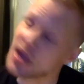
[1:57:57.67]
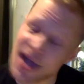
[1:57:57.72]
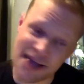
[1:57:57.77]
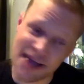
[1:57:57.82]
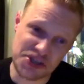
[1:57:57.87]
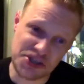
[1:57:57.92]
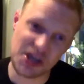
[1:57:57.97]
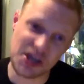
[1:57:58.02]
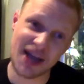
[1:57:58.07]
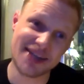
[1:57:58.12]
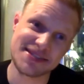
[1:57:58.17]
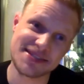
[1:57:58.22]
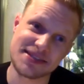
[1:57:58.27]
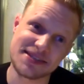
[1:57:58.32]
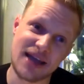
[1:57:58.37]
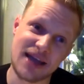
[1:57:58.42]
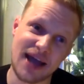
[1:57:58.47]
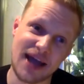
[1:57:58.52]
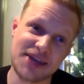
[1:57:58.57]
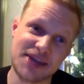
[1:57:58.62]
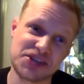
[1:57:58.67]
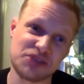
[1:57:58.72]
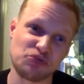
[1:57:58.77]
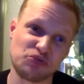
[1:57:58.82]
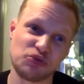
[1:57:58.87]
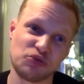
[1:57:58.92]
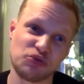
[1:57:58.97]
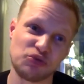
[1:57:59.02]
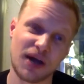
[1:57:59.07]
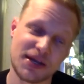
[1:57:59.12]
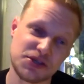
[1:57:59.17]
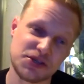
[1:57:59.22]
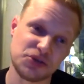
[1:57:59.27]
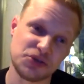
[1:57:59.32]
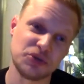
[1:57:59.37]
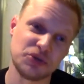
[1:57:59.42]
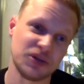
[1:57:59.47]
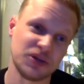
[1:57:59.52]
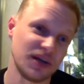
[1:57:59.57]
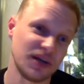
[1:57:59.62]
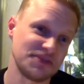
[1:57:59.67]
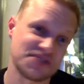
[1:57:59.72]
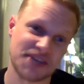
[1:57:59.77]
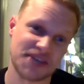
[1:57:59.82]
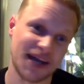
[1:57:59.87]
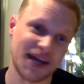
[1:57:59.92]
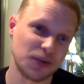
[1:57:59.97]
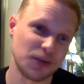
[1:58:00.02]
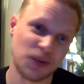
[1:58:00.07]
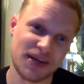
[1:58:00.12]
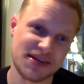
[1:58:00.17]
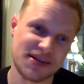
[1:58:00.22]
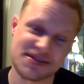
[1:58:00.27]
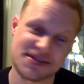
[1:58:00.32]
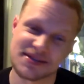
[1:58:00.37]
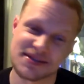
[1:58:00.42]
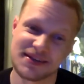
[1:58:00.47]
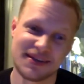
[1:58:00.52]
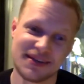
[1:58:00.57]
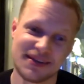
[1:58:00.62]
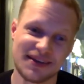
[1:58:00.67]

Actually, I, actually, I do love Sideways.